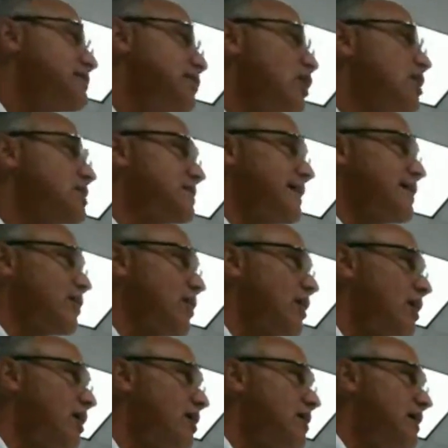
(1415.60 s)
never
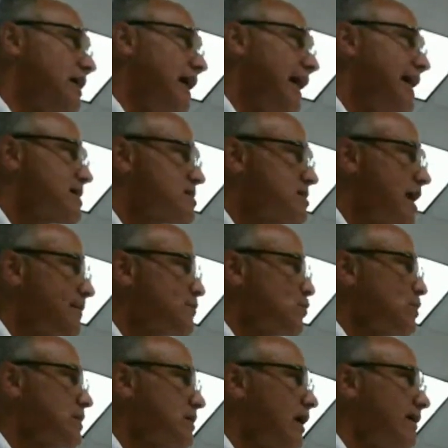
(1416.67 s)
looked at her
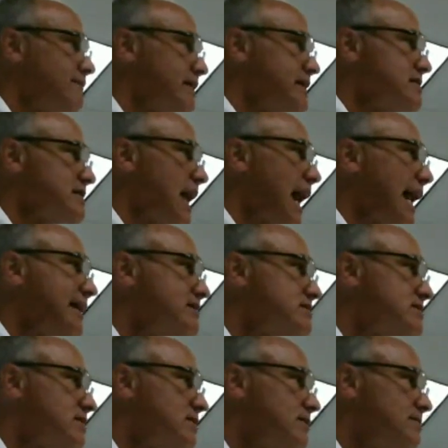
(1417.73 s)
except with love in his
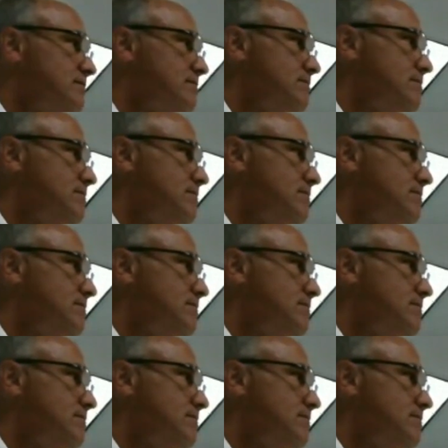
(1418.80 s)
eyes.